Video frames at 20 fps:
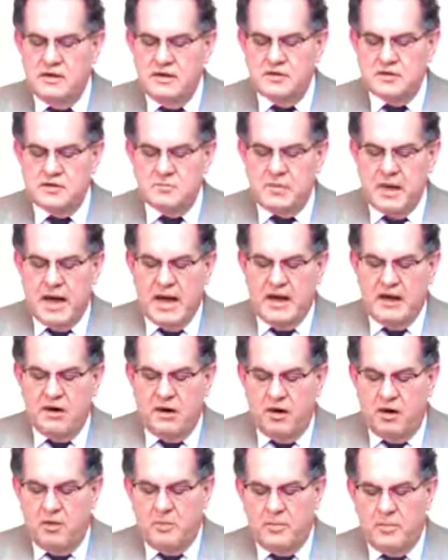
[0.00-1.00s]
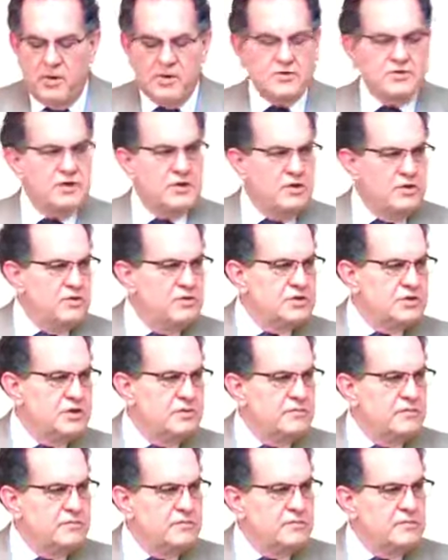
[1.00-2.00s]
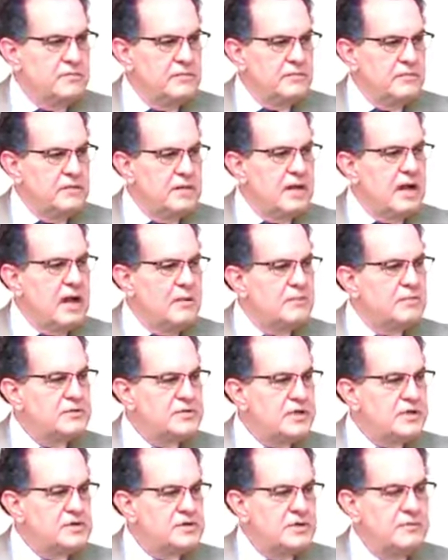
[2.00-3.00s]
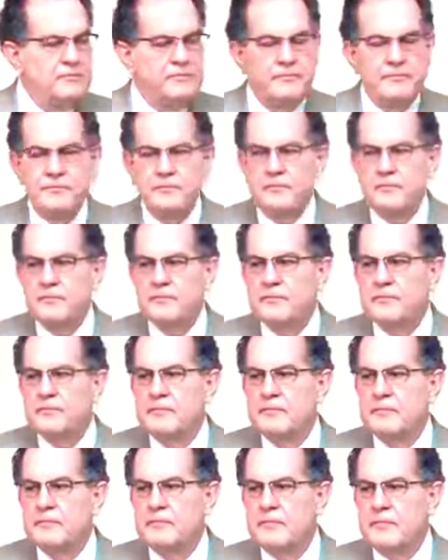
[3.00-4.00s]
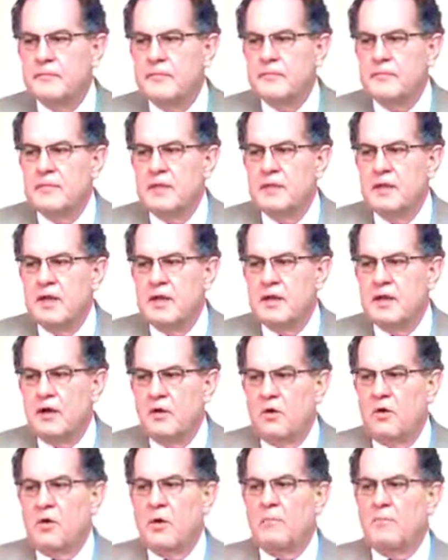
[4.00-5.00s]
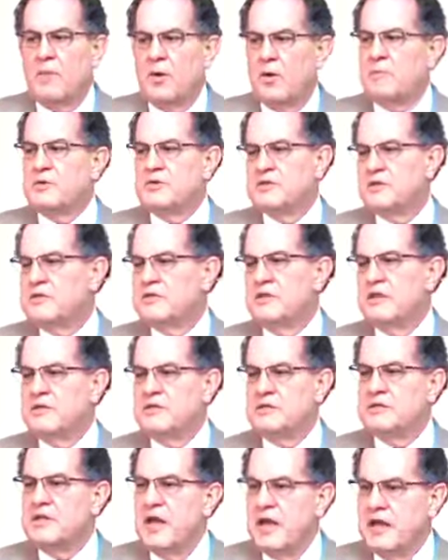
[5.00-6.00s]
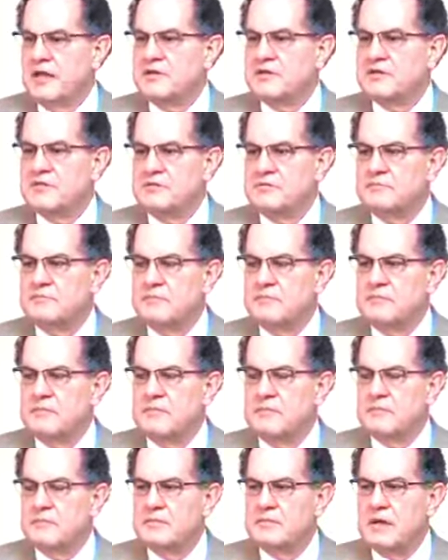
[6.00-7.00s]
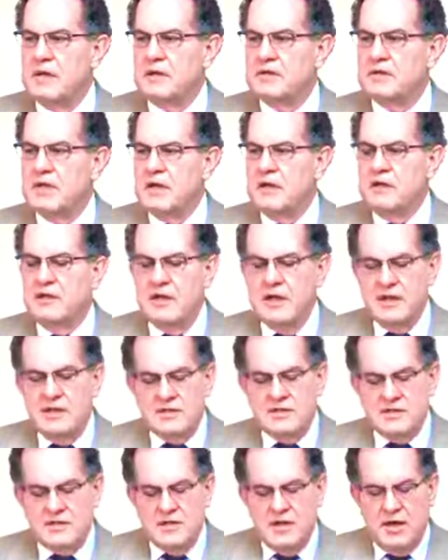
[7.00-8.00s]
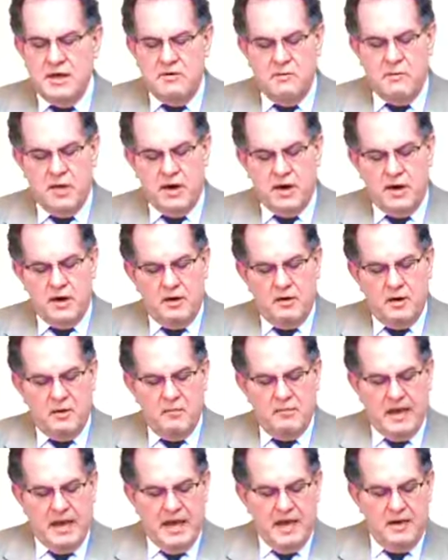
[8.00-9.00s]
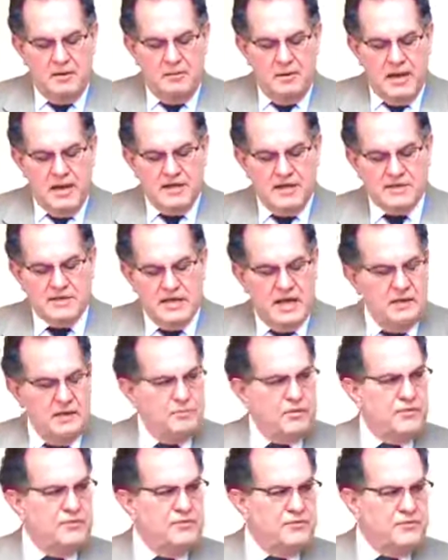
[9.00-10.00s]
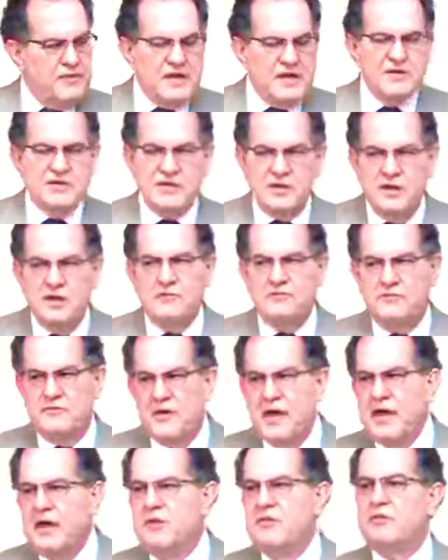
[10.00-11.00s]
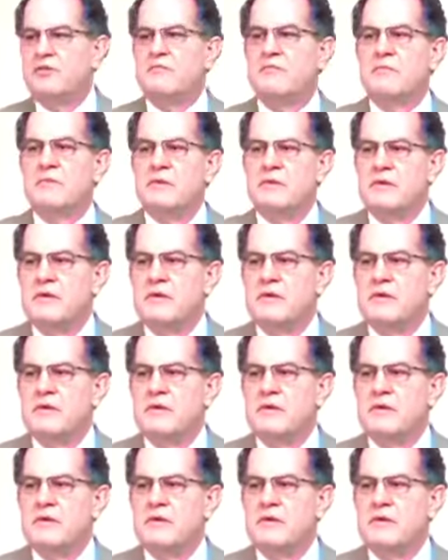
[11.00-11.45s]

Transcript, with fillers: despite all persecution and opposition. And the Lord purposes these things. I'll tell you this that where man makes a profession of faith